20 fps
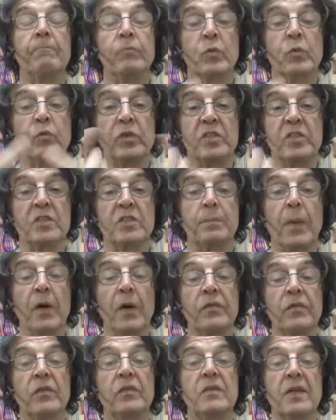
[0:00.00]

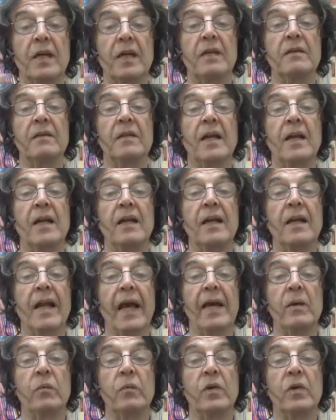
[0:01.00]
response in
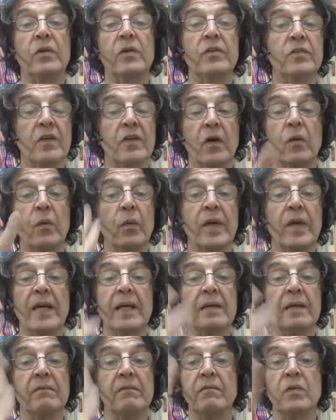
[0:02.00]
language, so
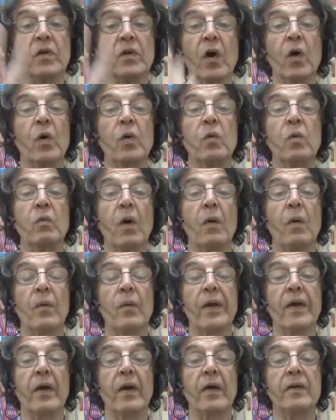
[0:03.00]
we know what
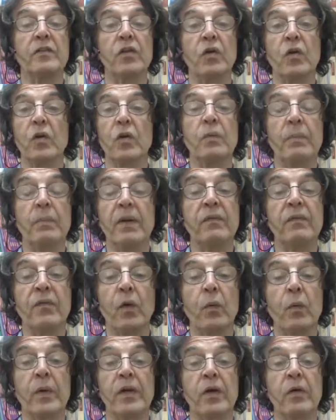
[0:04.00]
we're going to do
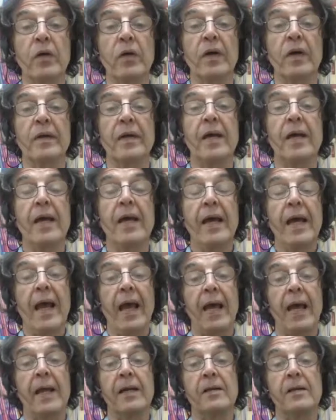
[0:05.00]
before we do it,
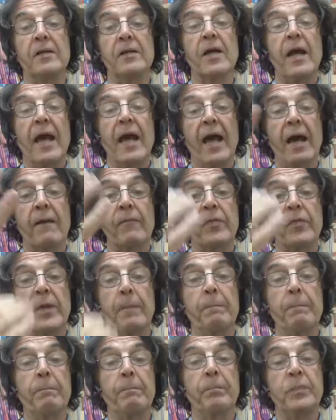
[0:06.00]
and have
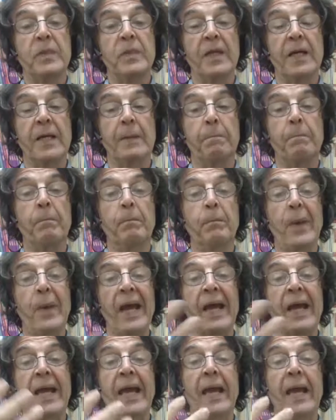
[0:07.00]
the
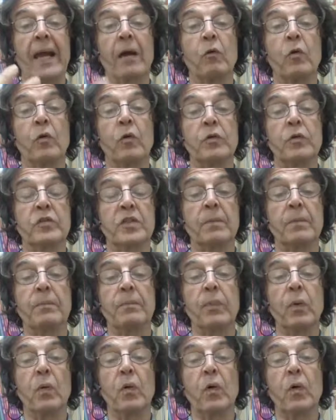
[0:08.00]
backing or
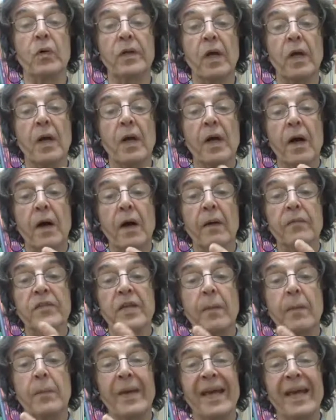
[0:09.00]
support of
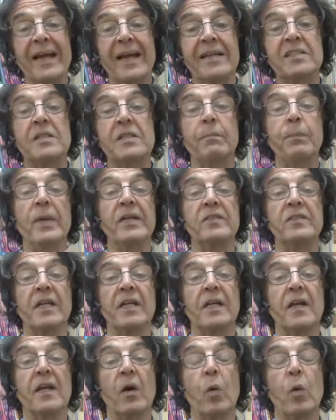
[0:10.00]
some
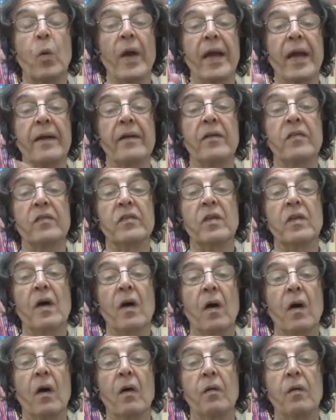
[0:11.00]
explicit awareness
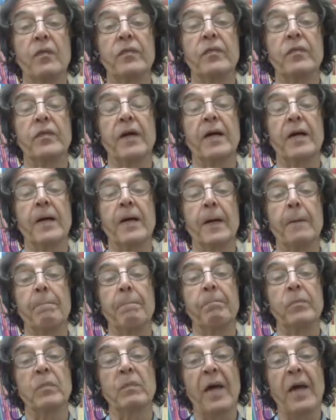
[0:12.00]
of
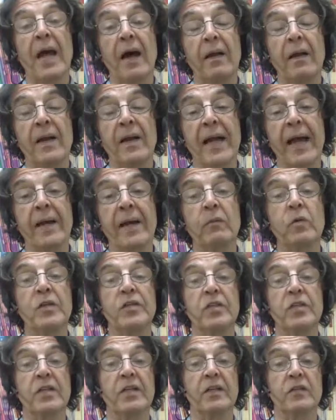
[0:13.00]
how
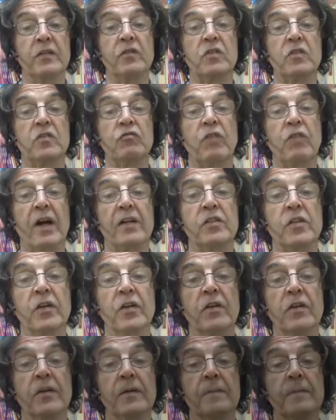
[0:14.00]
language is
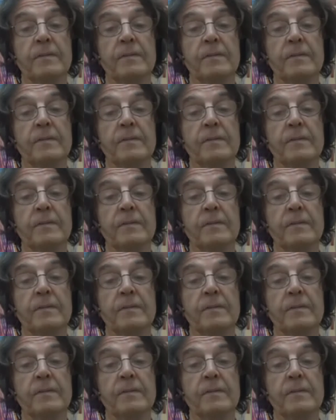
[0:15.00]
structured.